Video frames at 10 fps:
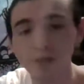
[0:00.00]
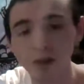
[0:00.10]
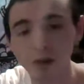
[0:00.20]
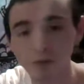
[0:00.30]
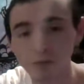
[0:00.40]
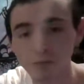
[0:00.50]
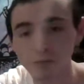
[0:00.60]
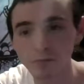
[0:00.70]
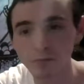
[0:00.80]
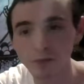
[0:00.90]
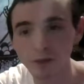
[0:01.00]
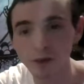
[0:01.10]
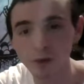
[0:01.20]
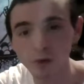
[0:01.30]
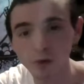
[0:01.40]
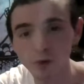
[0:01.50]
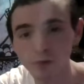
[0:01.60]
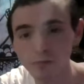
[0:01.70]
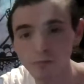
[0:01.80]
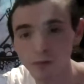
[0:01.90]
you know, you
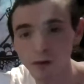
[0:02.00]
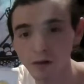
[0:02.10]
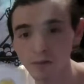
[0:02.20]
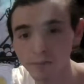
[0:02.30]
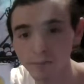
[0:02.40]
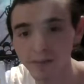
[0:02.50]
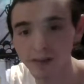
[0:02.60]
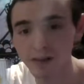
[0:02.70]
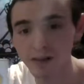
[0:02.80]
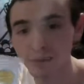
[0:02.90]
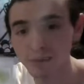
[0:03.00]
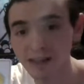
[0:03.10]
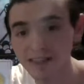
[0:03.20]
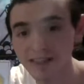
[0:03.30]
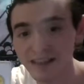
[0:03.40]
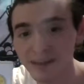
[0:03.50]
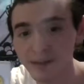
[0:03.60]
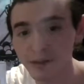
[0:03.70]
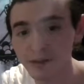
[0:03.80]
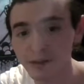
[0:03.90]
being a blessing,
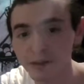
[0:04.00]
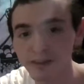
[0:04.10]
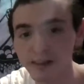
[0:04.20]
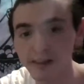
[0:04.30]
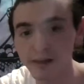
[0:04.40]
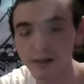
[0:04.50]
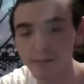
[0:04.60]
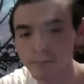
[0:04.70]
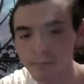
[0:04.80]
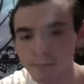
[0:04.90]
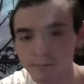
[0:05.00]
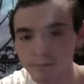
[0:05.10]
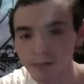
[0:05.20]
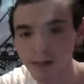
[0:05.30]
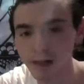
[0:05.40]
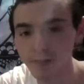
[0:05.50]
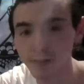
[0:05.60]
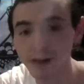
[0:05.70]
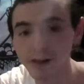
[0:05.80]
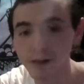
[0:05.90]
they admire